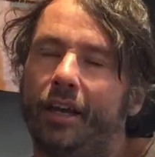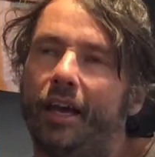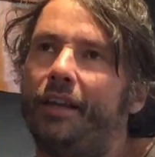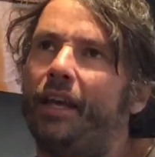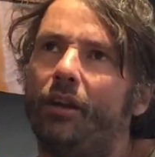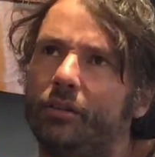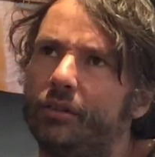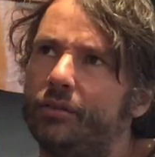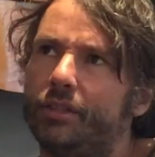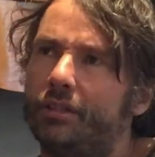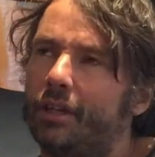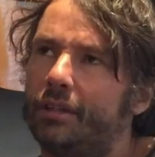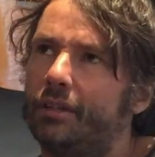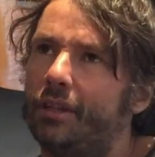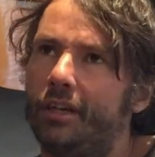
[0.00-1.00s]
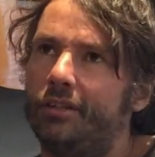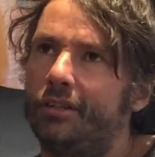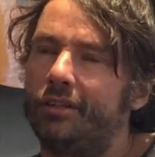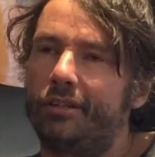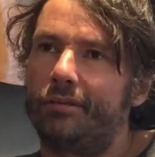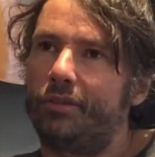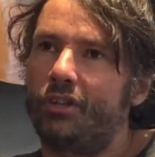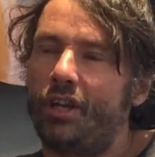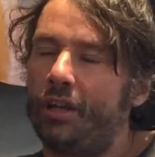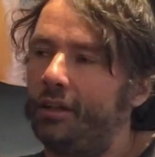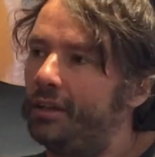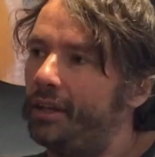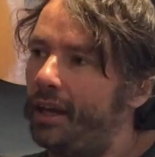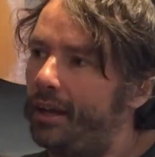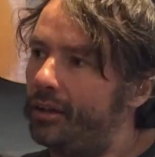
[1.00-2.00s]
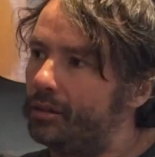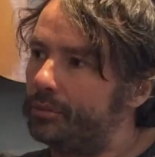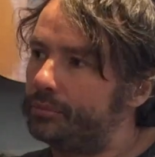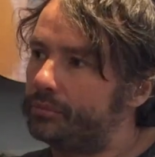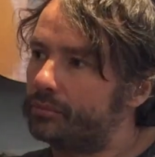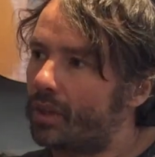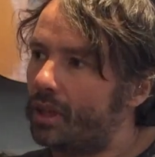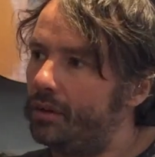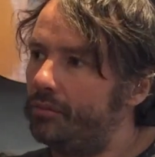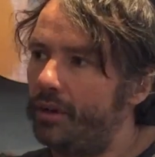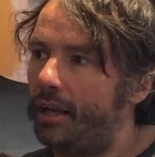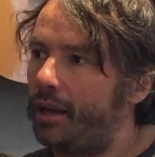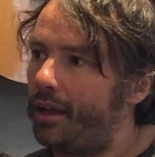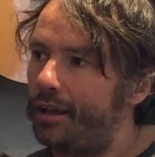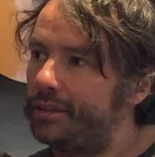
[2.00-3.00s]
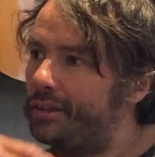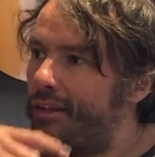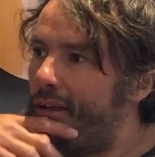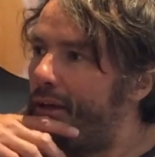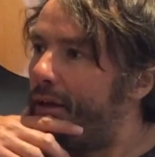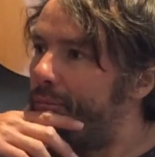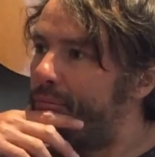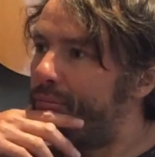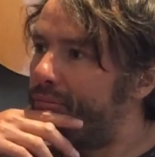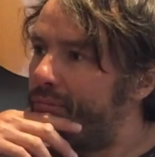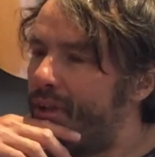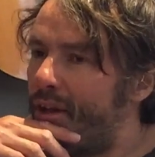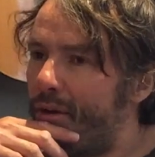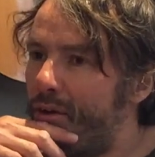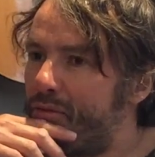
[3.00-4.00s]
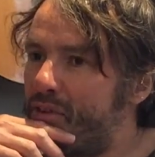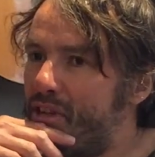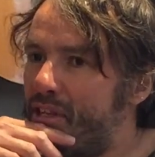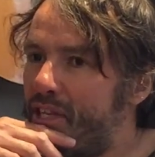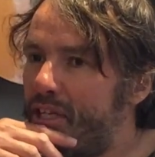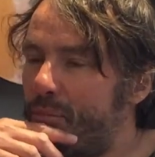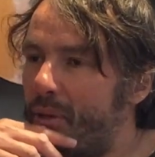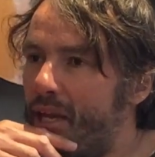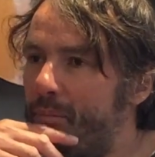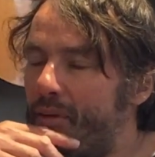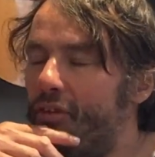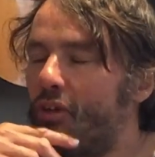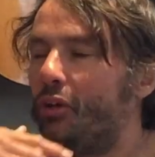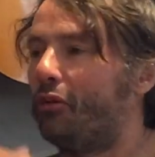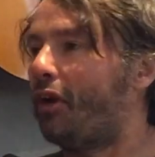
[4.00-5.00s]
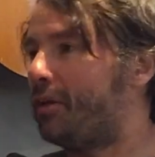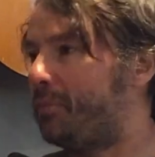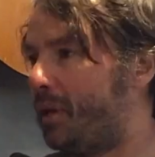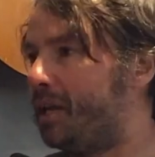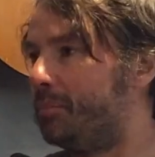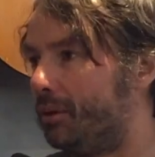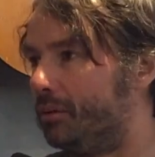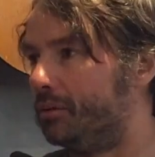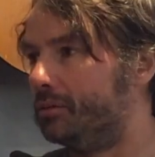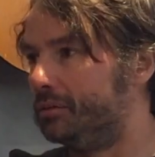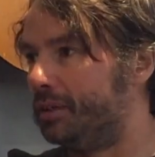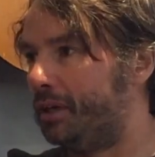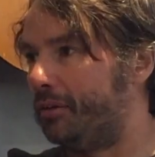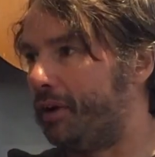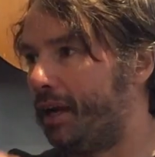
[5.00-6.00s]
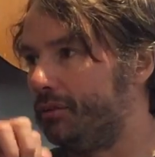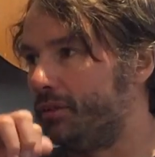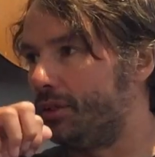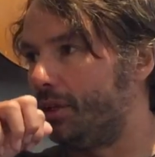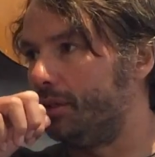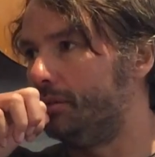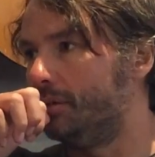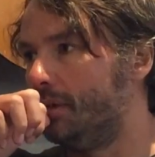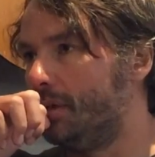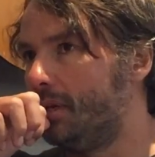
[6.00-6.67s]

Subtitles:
And then all of a sudden, I just chilled out and realised that no, if you've got the right people around you,